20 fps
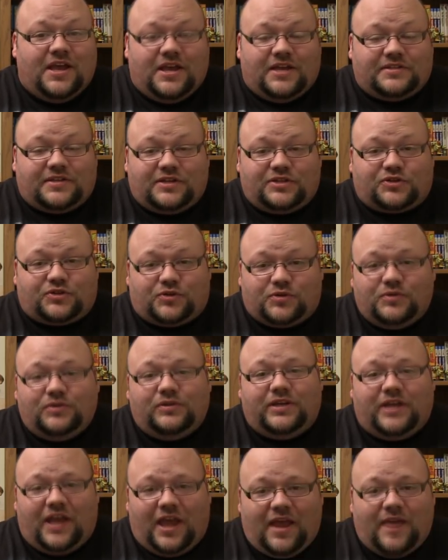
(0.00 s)
as I
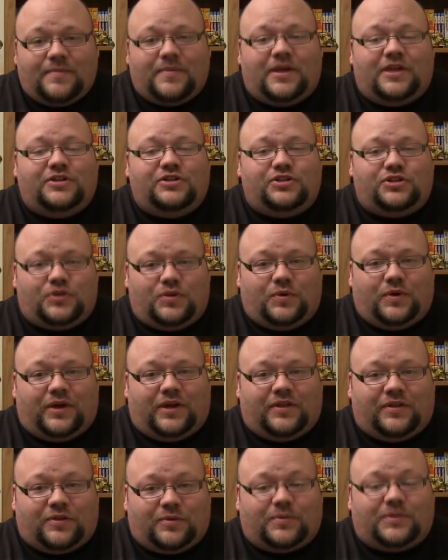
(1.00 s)
truly am
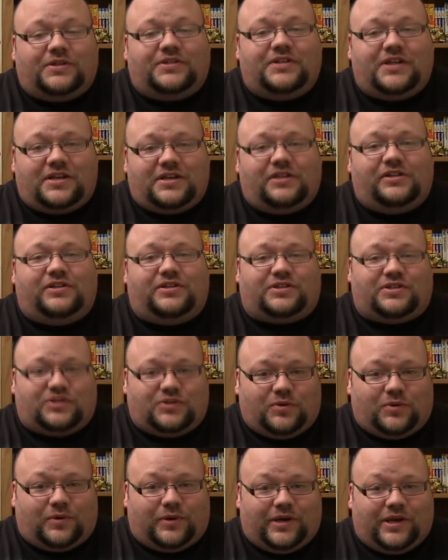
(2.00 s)
enjoying the ridiculous
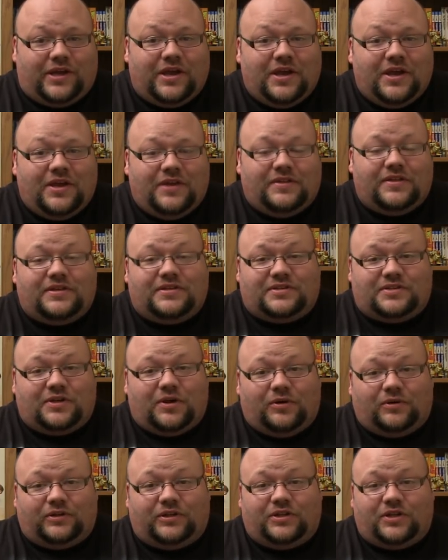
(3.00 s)
story that is
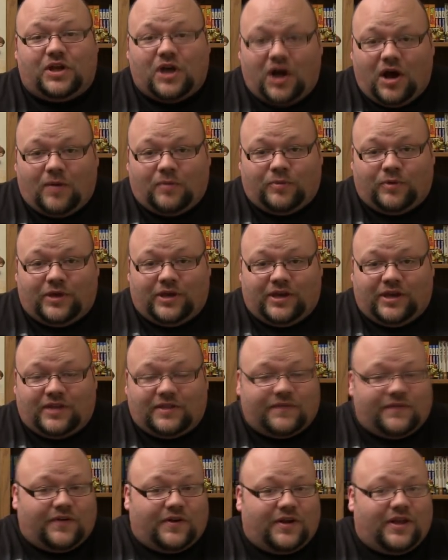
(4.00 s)
Golden Kamuy. At
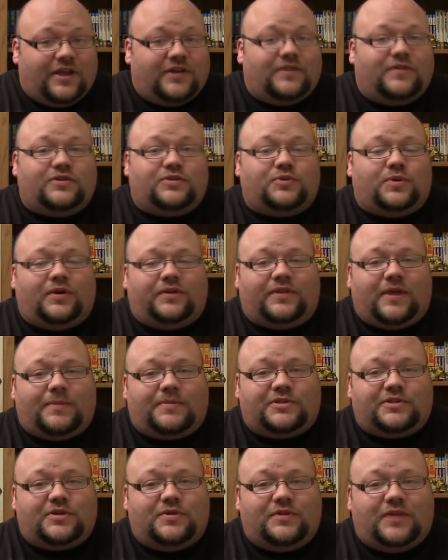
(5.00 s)
the very end of the 12th
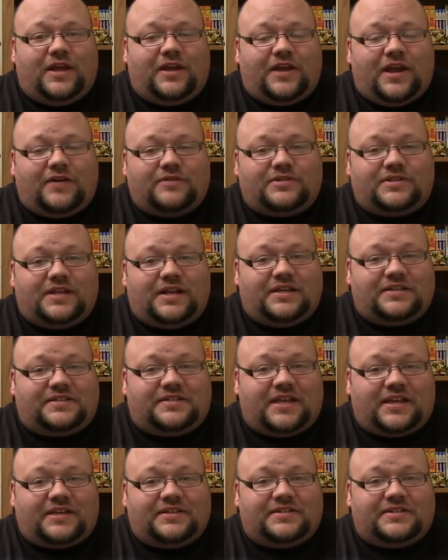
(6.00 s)
episode, they announced that a
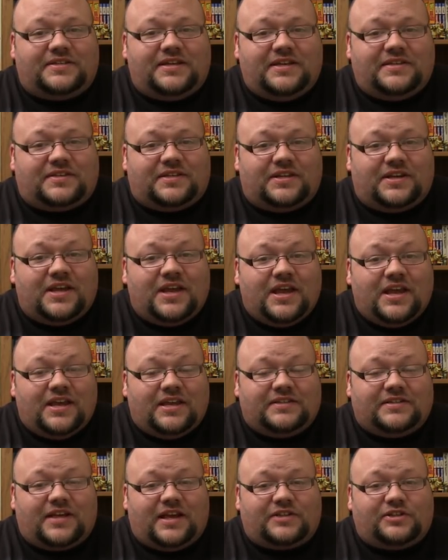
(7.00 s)
second season
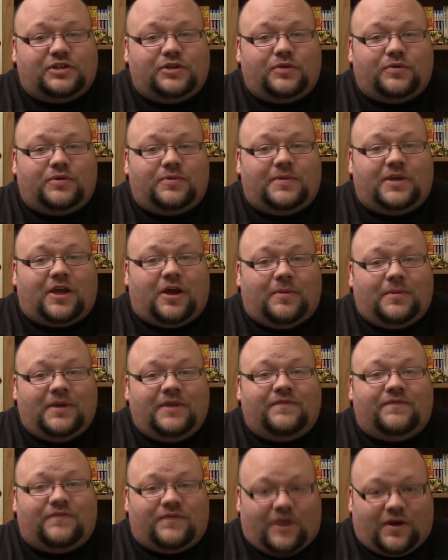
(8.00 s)
is actually going to be
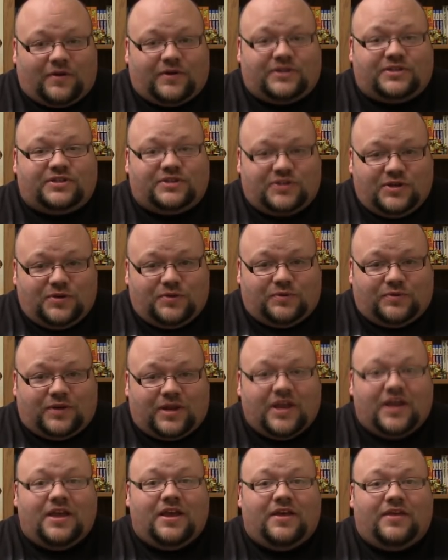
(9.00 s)
coming very soon.
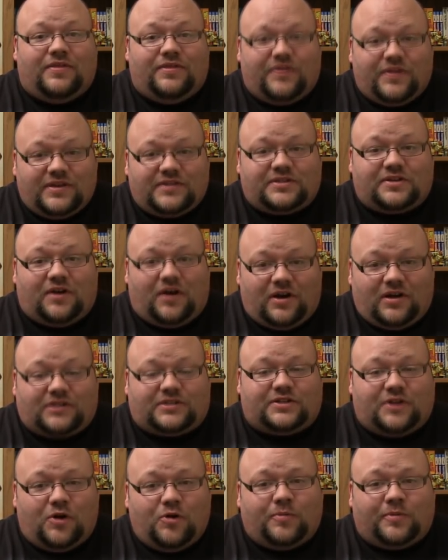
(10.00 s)
This
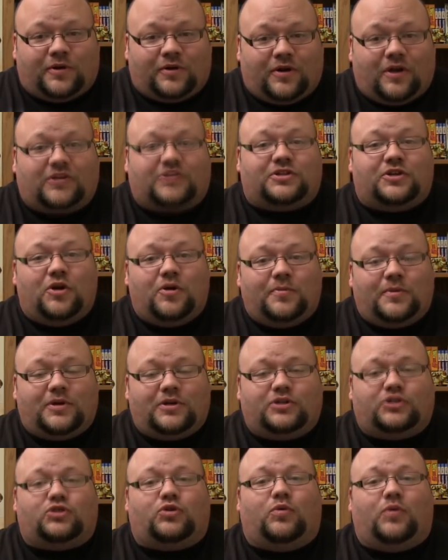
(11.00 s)
October
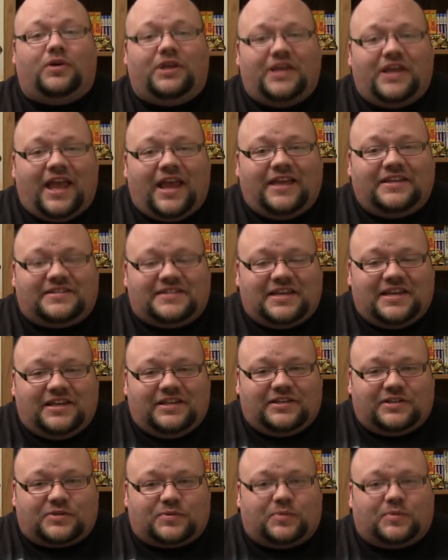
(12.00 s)

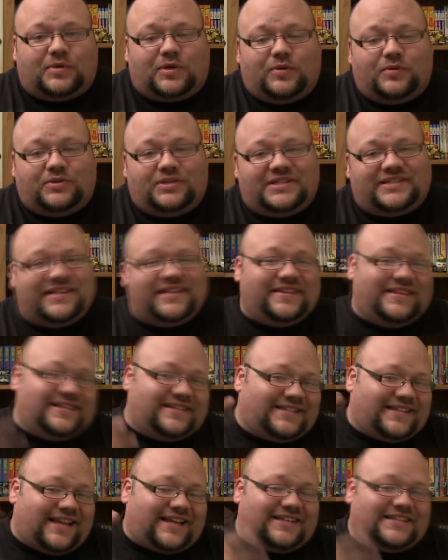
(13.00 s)
2018 is when we're going to see the
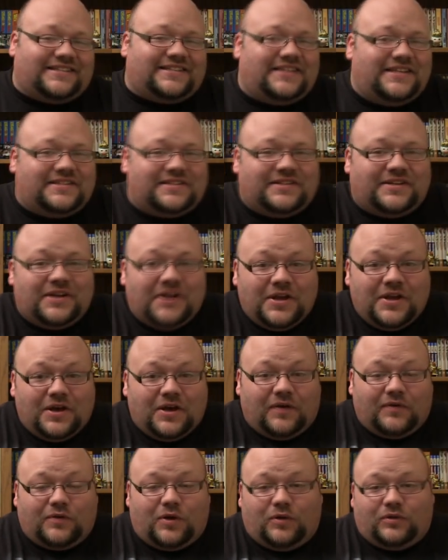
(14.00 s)
second season
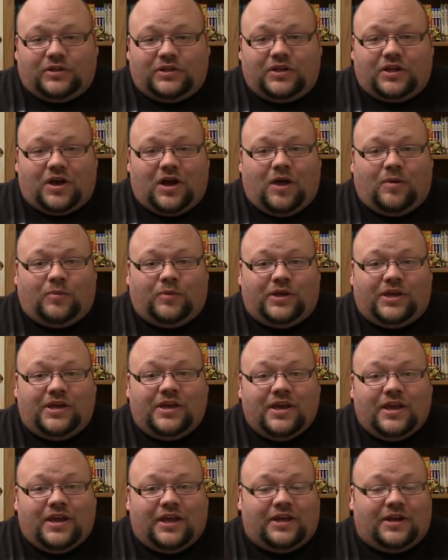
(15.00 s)
of Golden
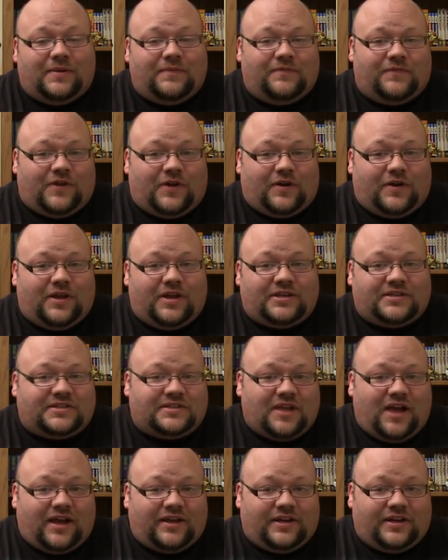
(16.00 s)
Kamuy, and I'm very
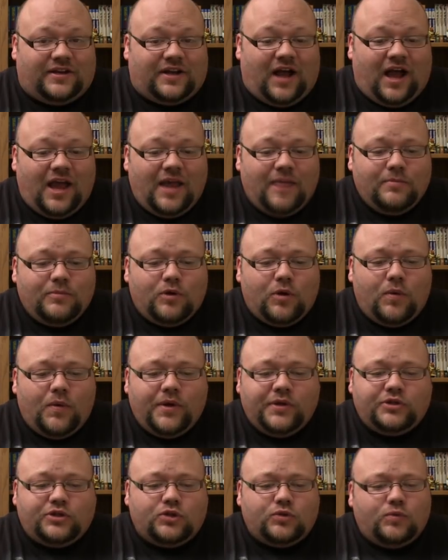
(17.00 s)
excited. I'm
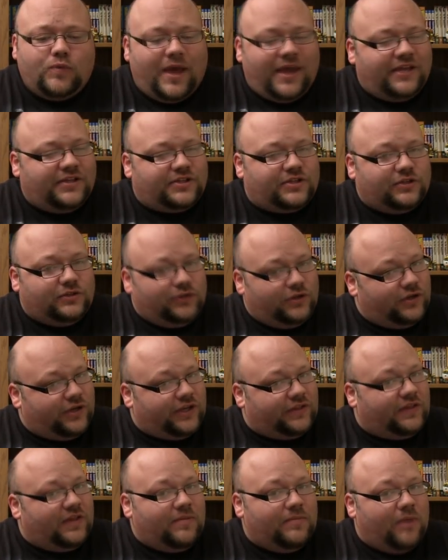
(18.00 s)
going to wait to look
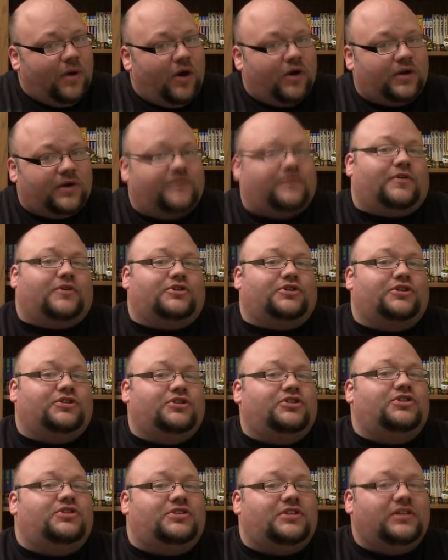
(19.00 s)
at the manga version
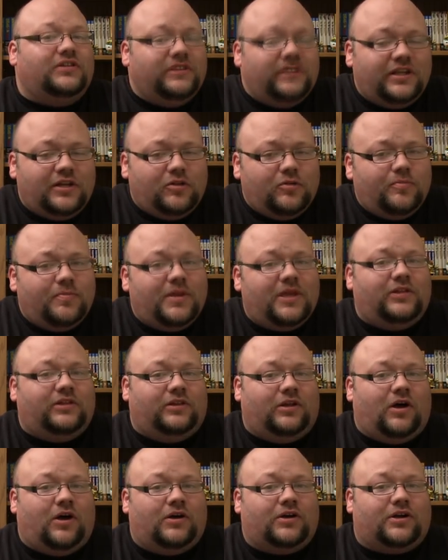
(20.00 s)
just a little bit
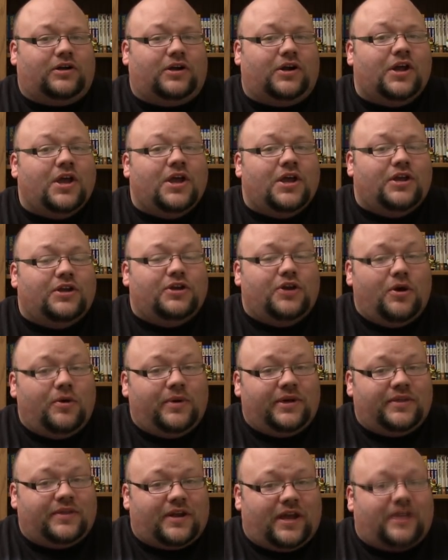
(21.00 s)
longer,
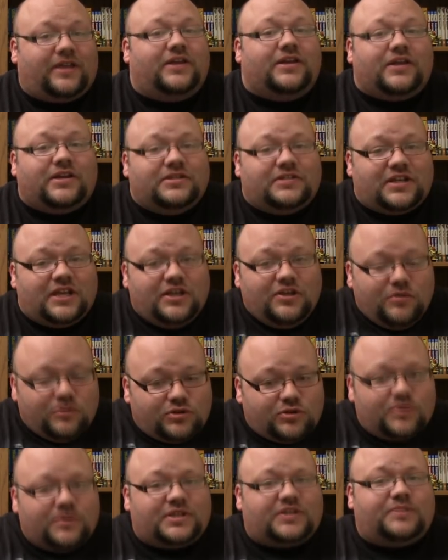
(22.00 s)
knowing that I can continue
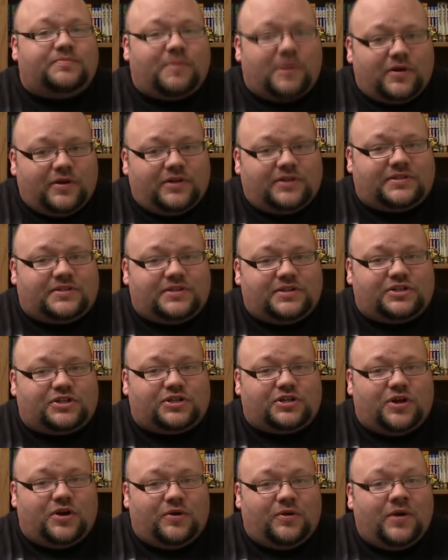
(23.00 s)
to experience this
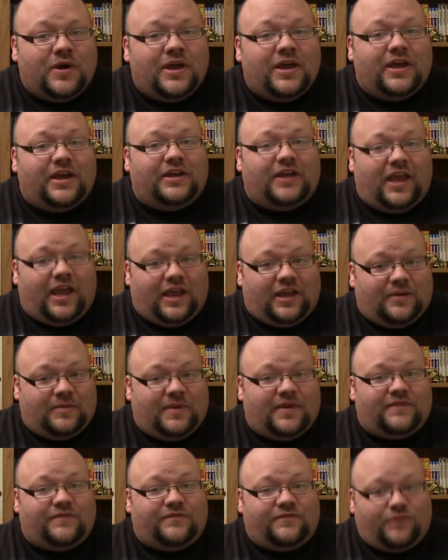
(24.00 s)
show in
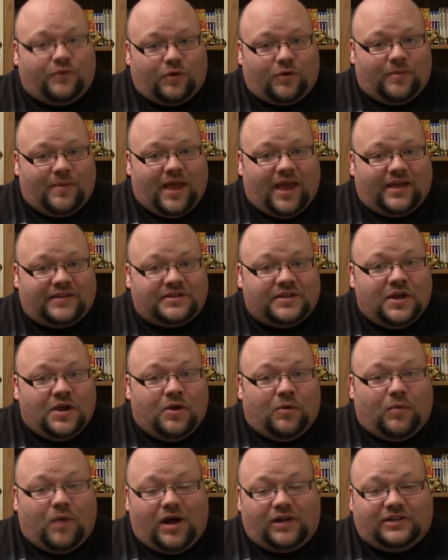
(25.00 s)
anime format.
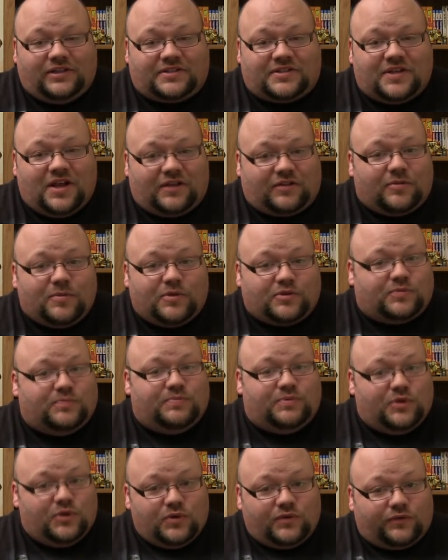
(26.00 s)
While it's not the most
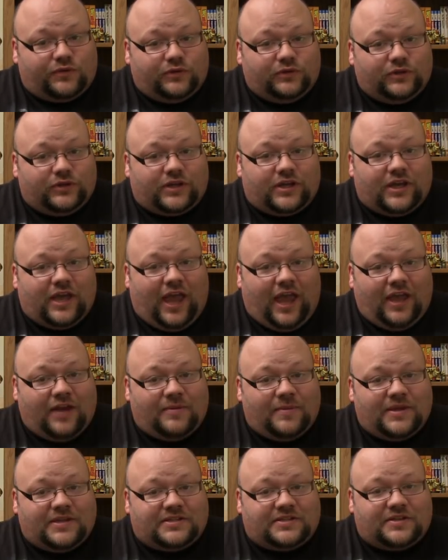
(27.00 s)
beautiful looking
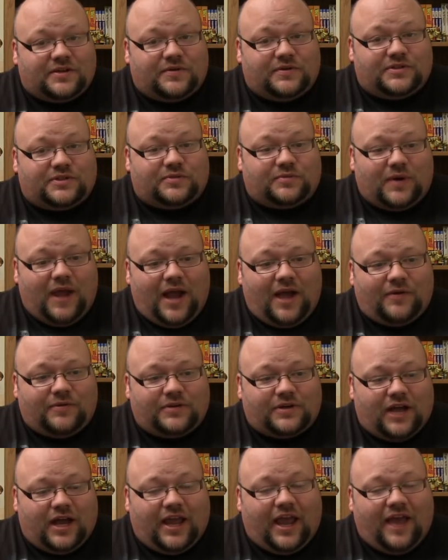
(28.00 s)
anime series
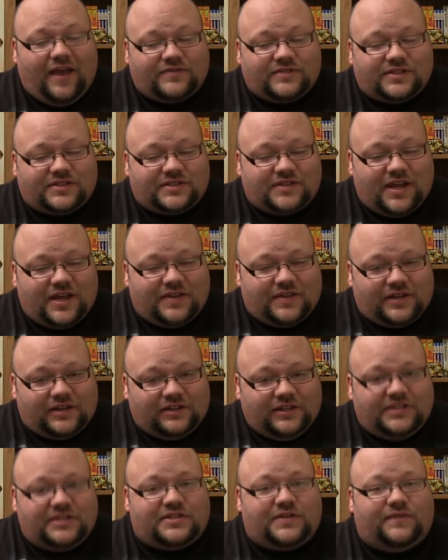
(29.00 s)
around, I have to say that at
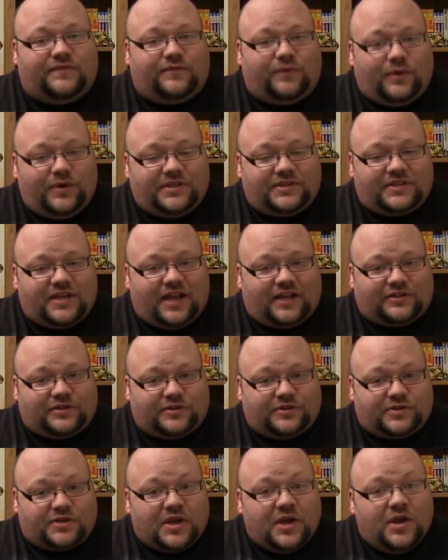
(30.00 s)
least the voice
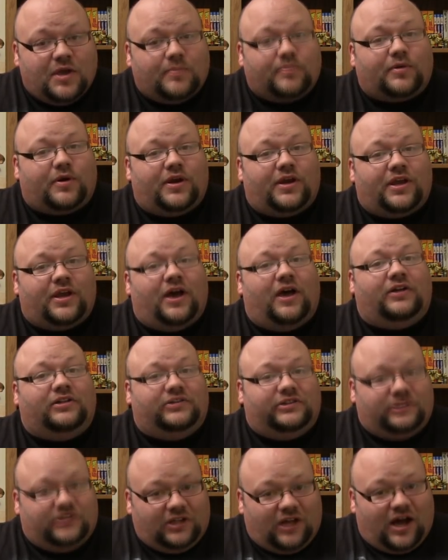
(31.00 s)
actors bring a
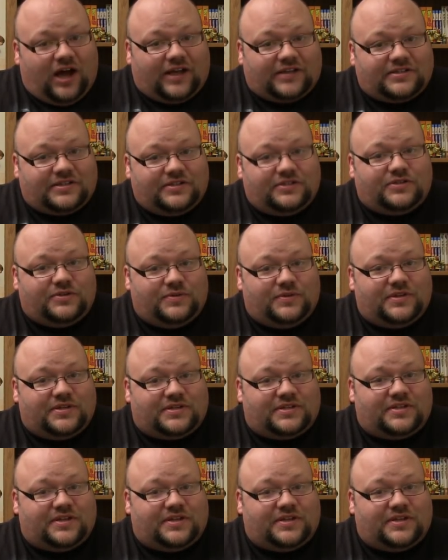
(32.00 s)
lot to this